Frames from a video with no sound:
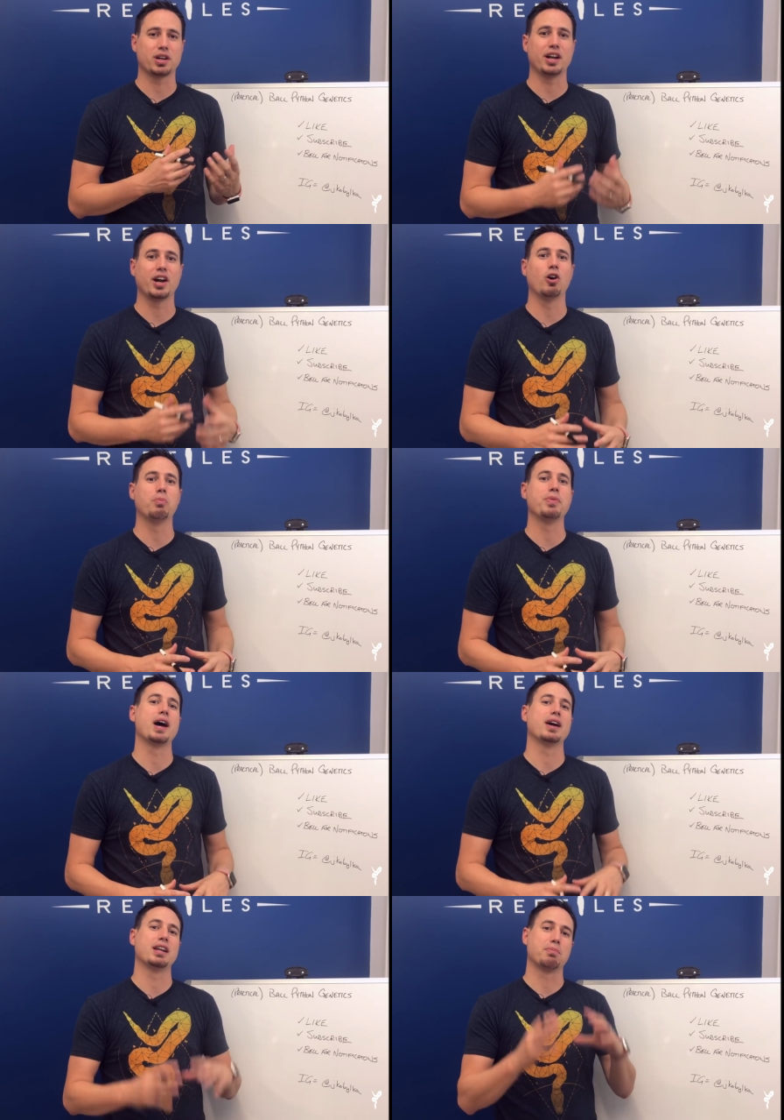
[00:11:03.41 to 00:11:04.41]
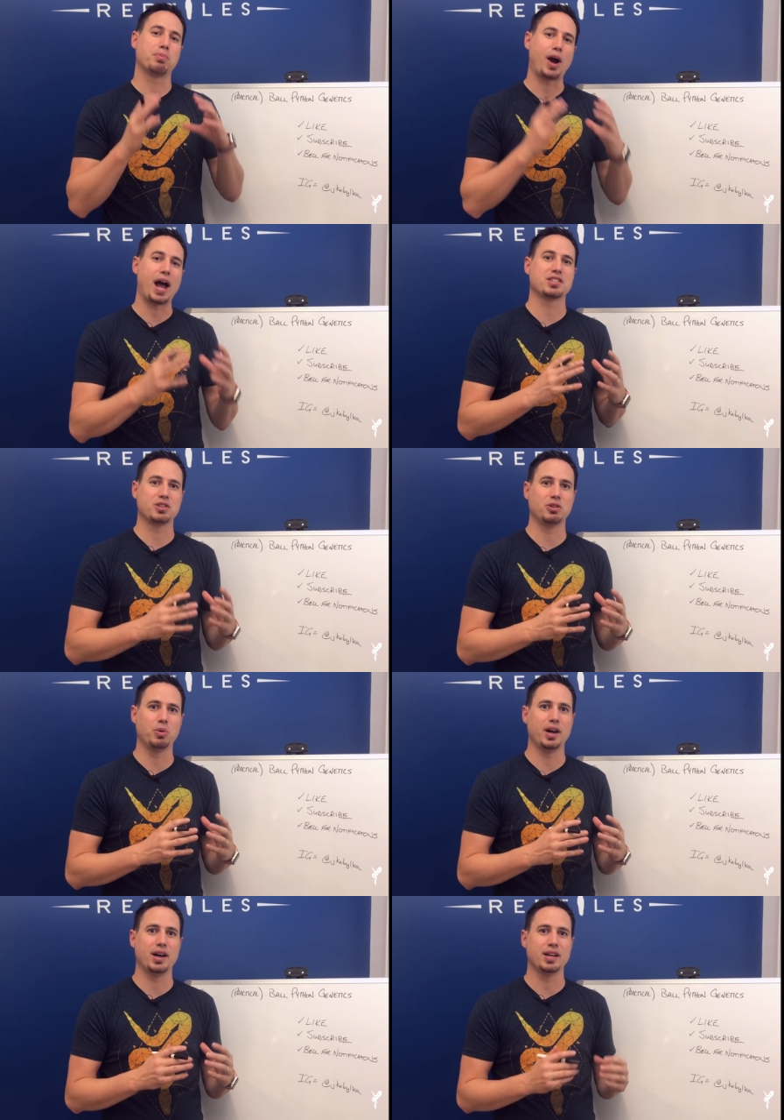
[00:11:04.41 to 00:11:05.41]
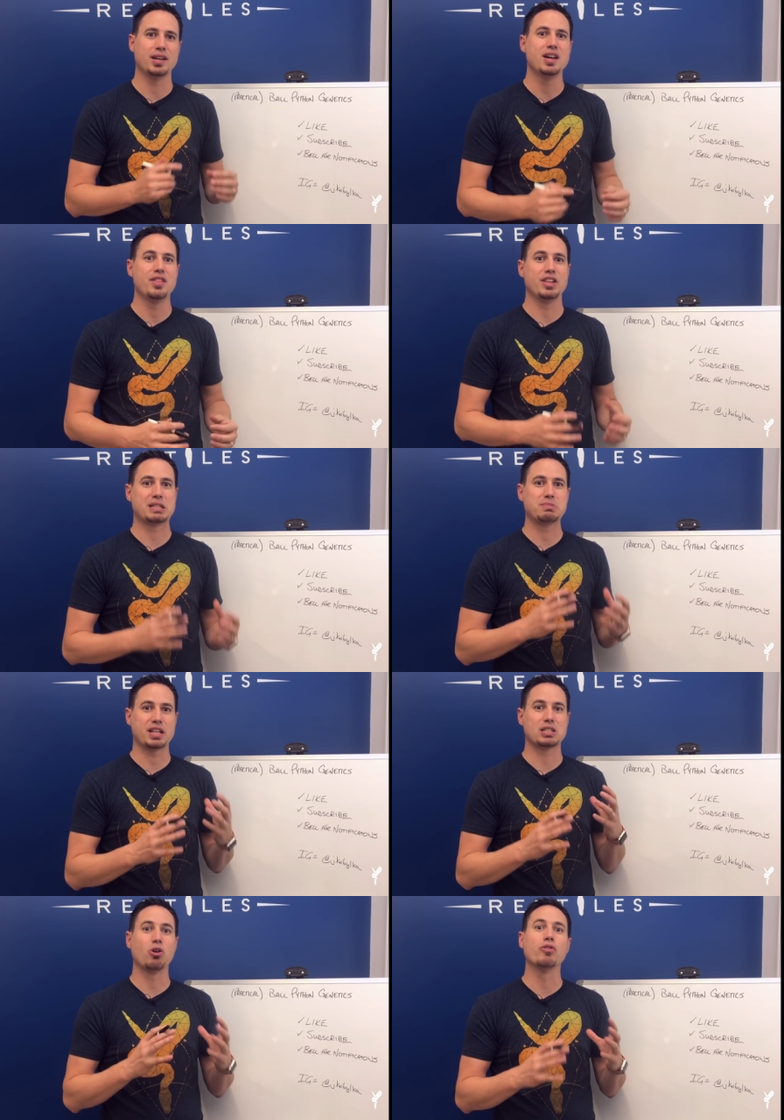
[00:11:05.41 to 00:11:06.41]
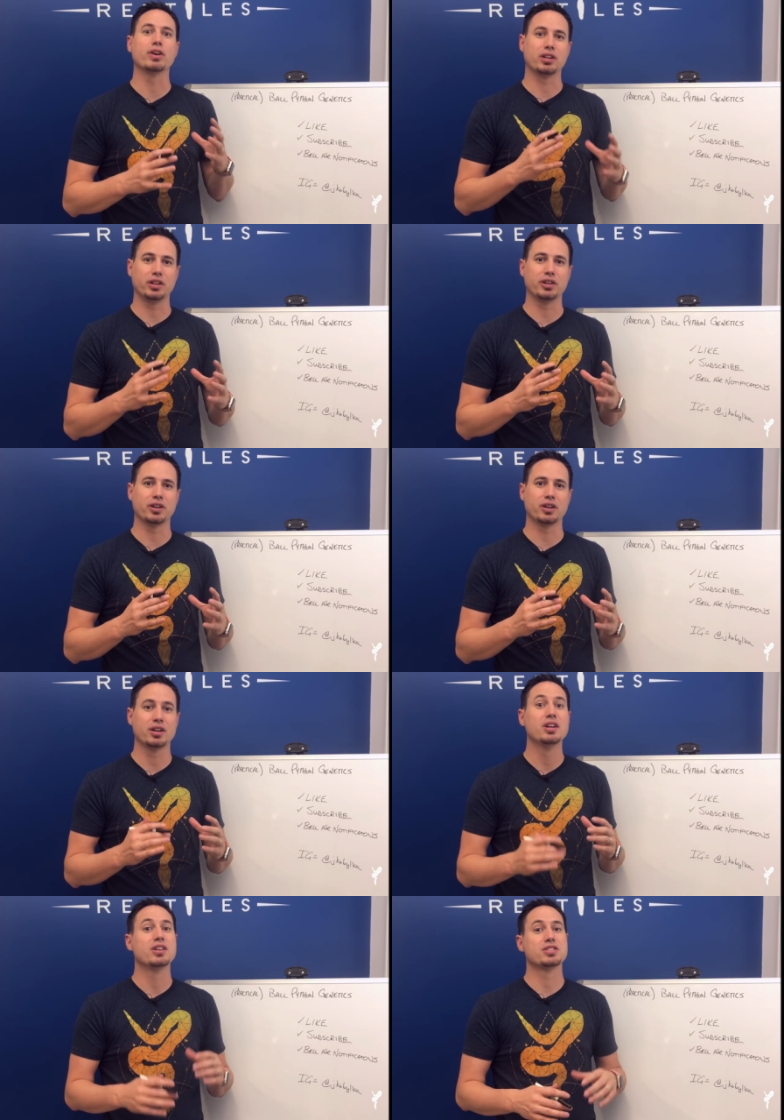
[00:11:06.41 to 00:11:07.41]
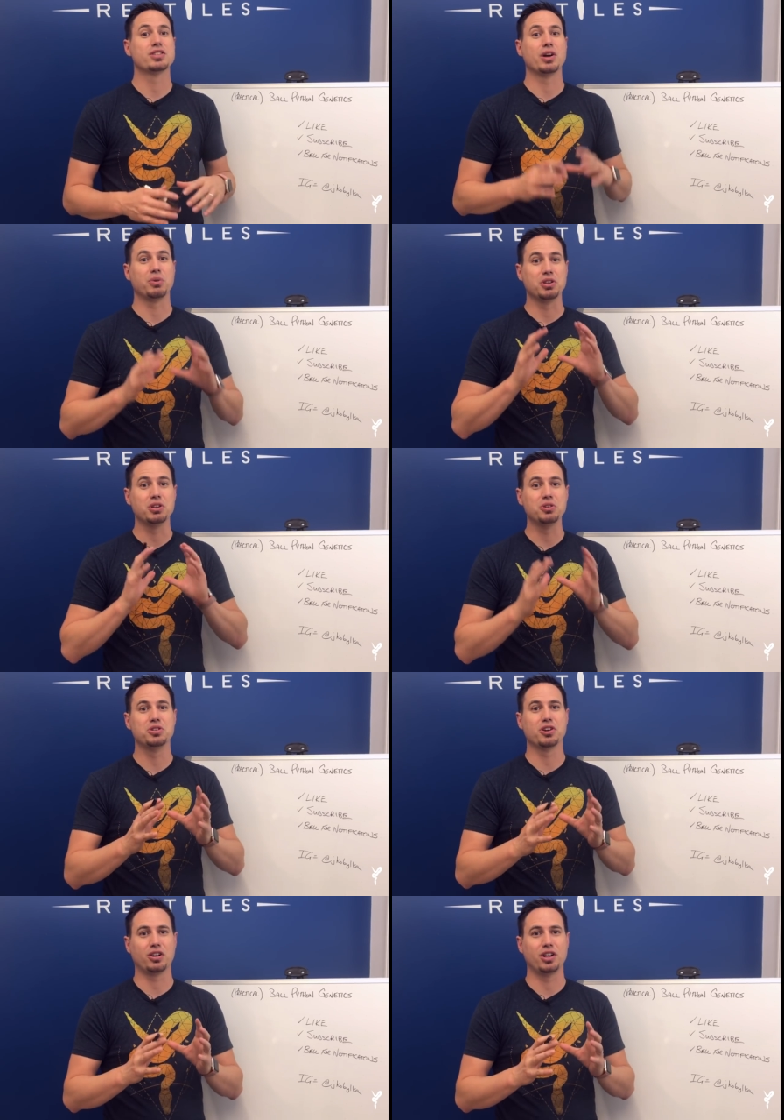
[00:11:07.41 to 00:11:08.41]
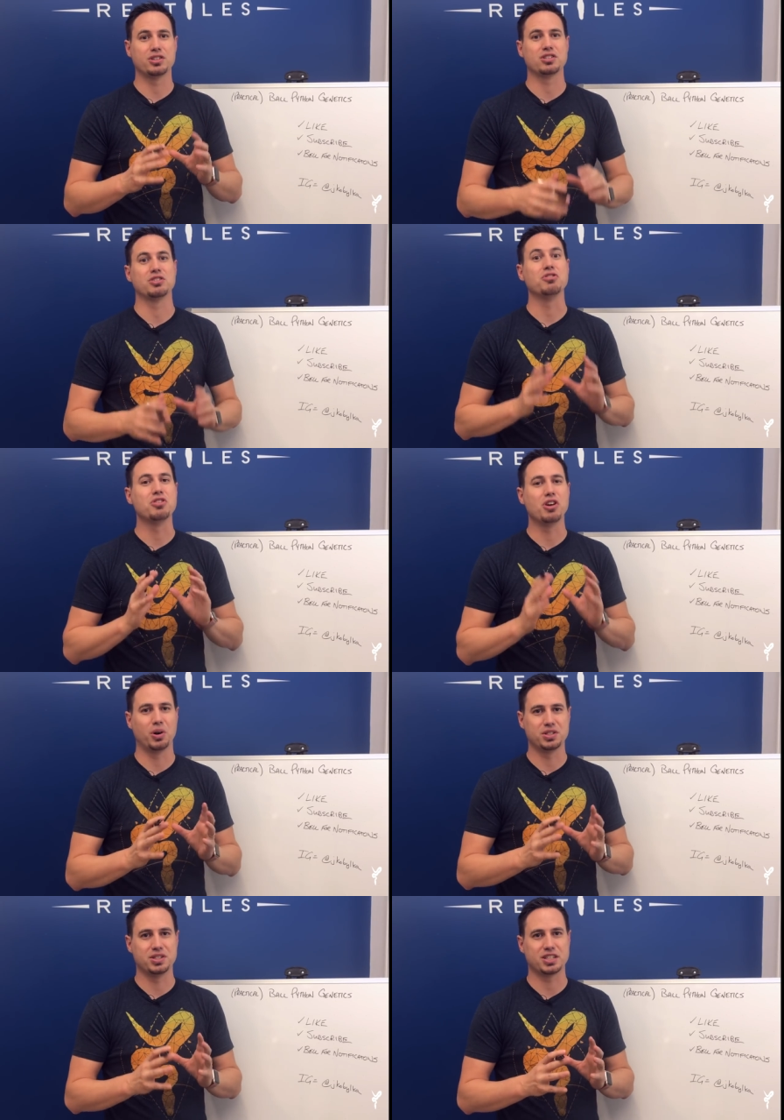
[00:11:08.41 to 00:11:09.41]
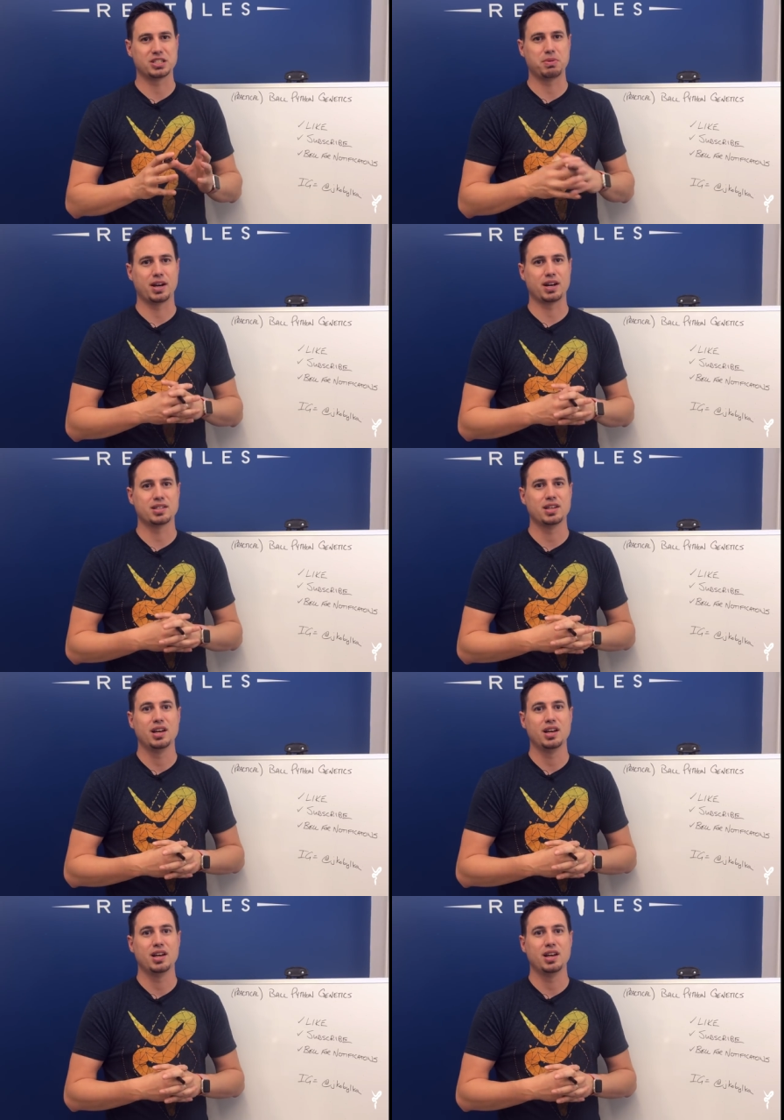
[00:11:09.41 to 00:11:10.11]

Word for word: and I hope that in a practical way, this makes some of it clearer so that when you do your clutches, you know what to expect.